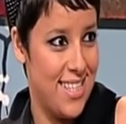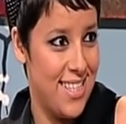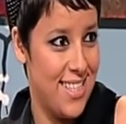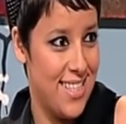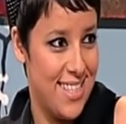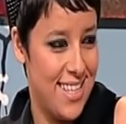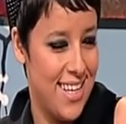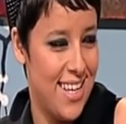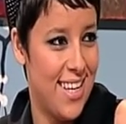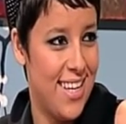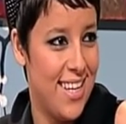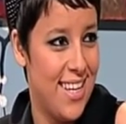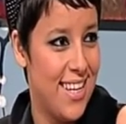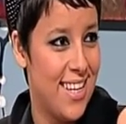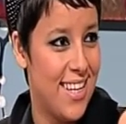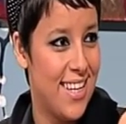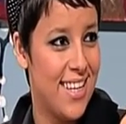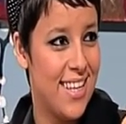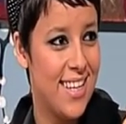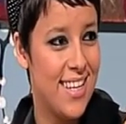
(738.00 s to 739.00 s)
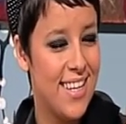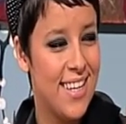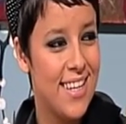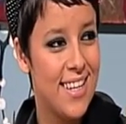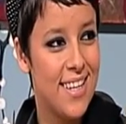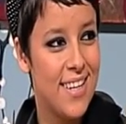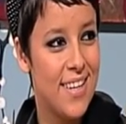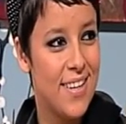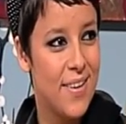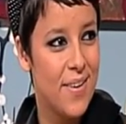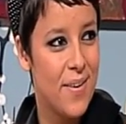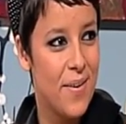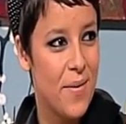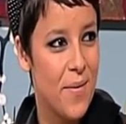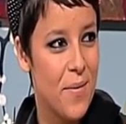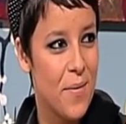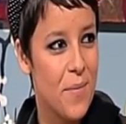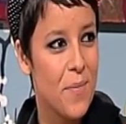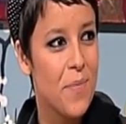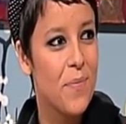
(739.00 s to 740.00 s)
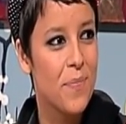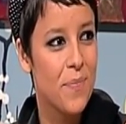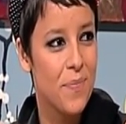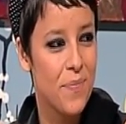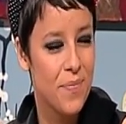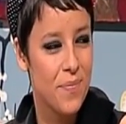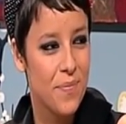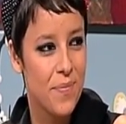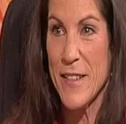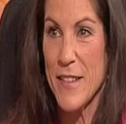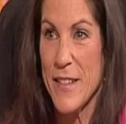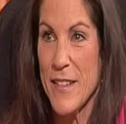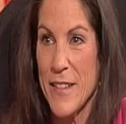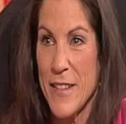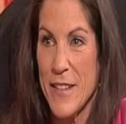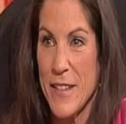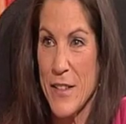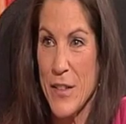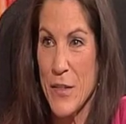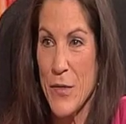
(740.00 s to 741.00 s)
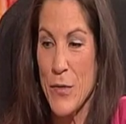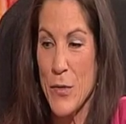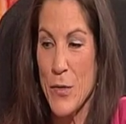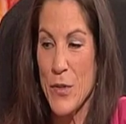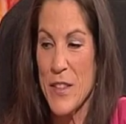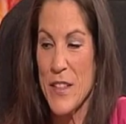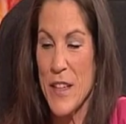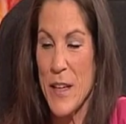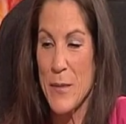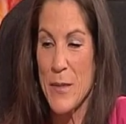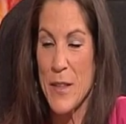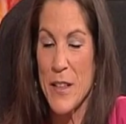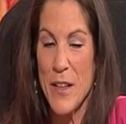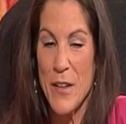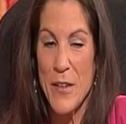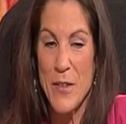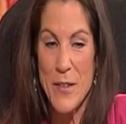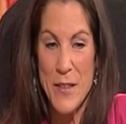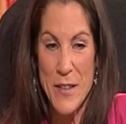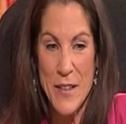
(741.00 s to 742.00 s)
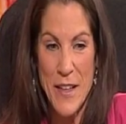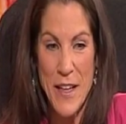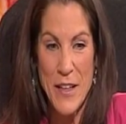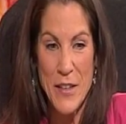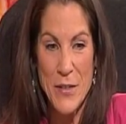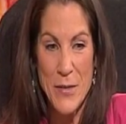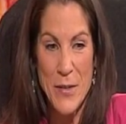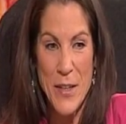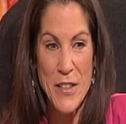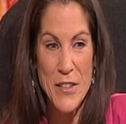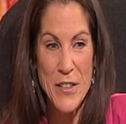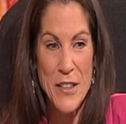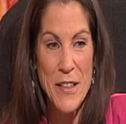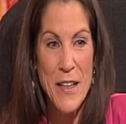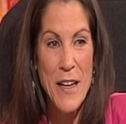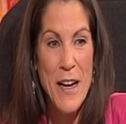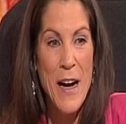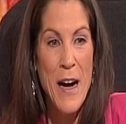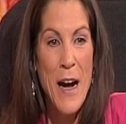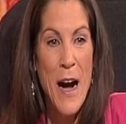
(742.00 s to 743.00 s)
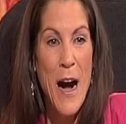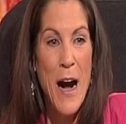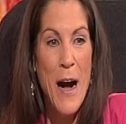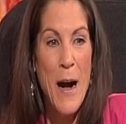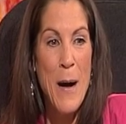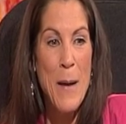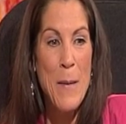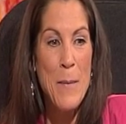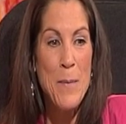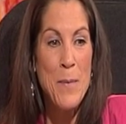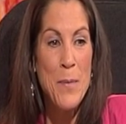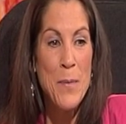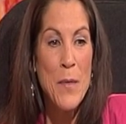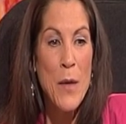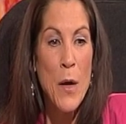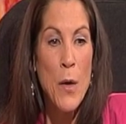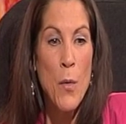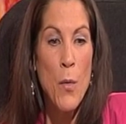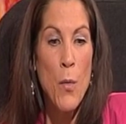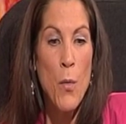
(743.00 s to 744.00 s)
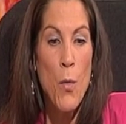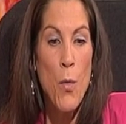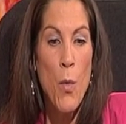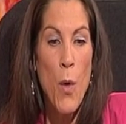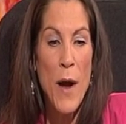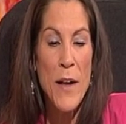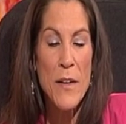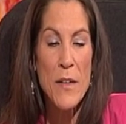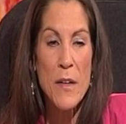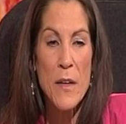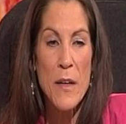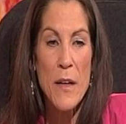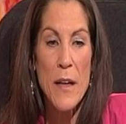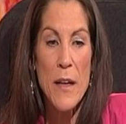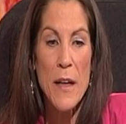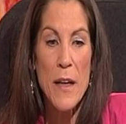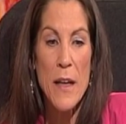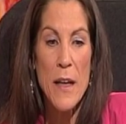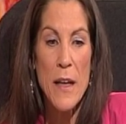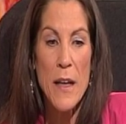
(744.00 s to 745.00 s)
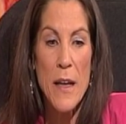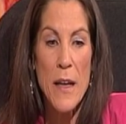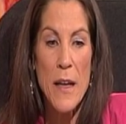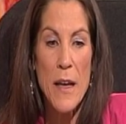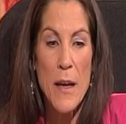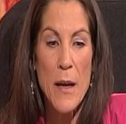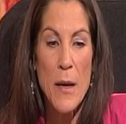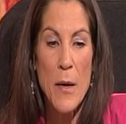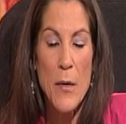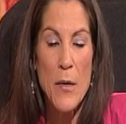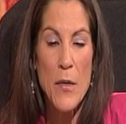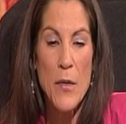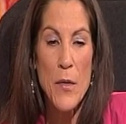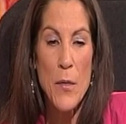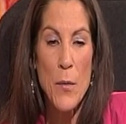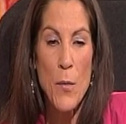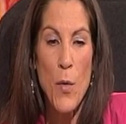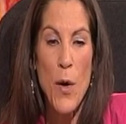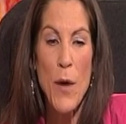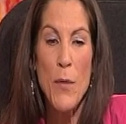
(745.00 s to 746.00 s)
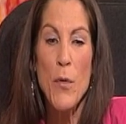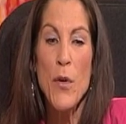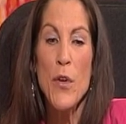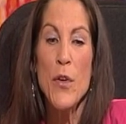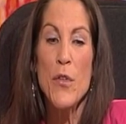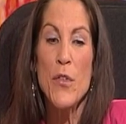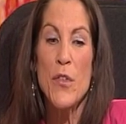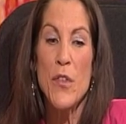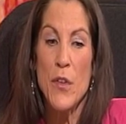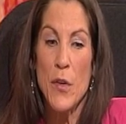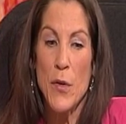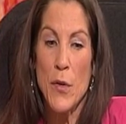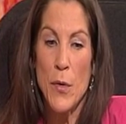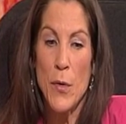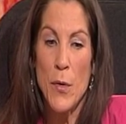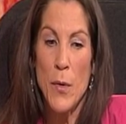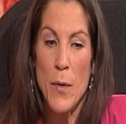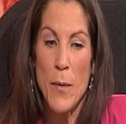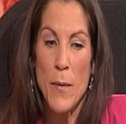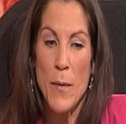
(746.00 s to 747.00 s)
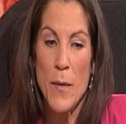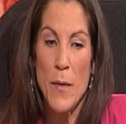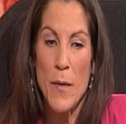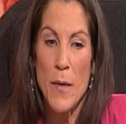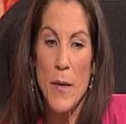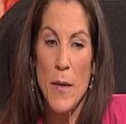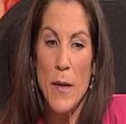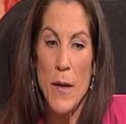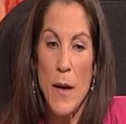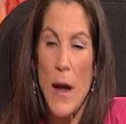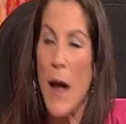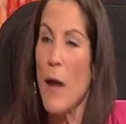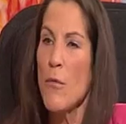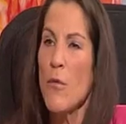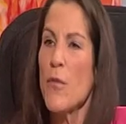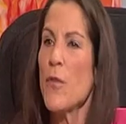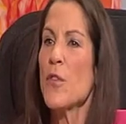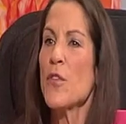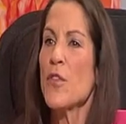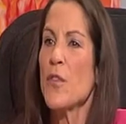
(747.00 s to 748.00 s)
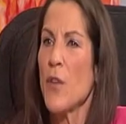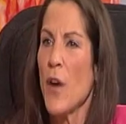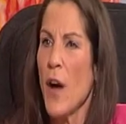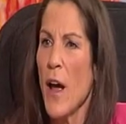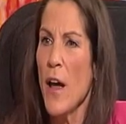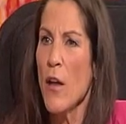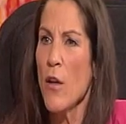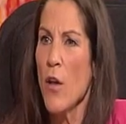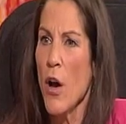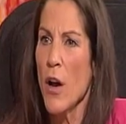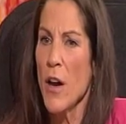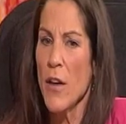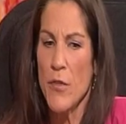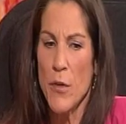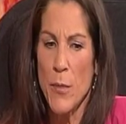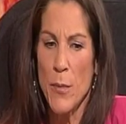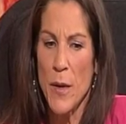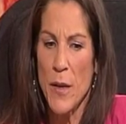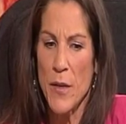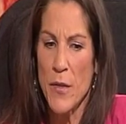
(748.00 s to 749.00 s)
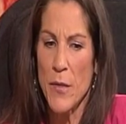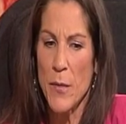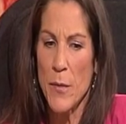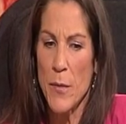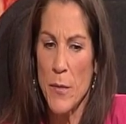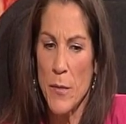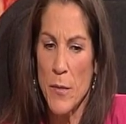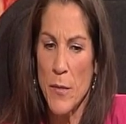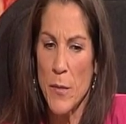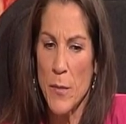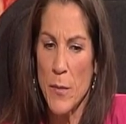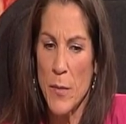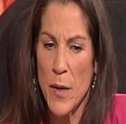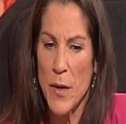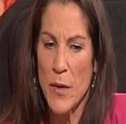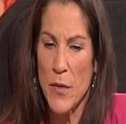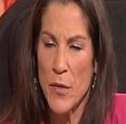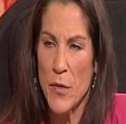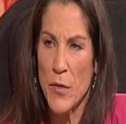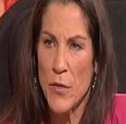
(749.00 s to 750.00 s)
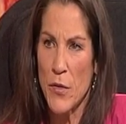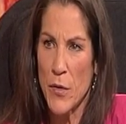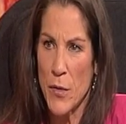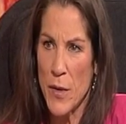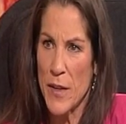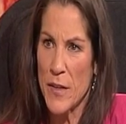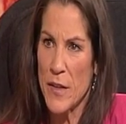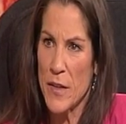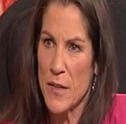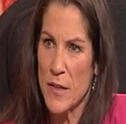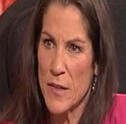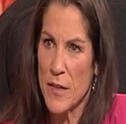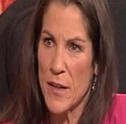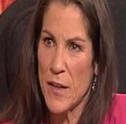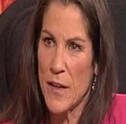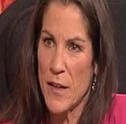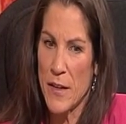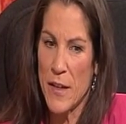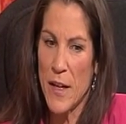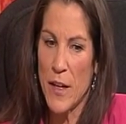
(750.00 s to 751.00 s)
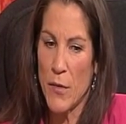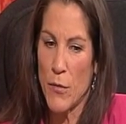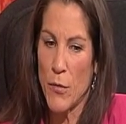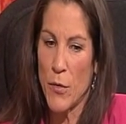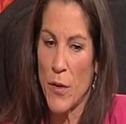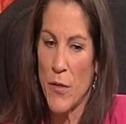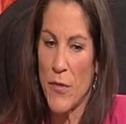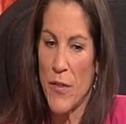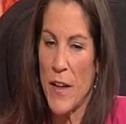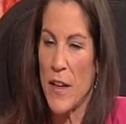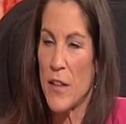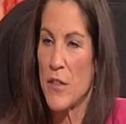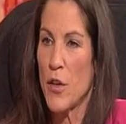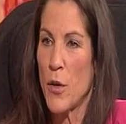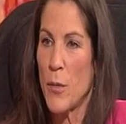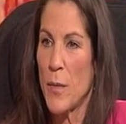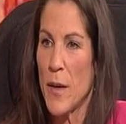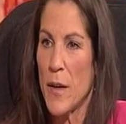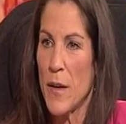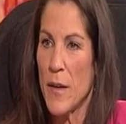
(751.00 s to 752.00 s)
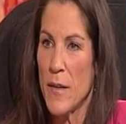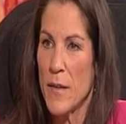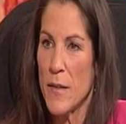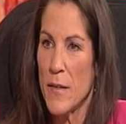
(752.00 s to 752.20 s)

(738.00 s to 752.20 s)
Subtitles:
Spend your energy in another way, because it's a fool's game to go in that direction. What will you do? First of all, how long have you been doing this kind of work, Vanitopia?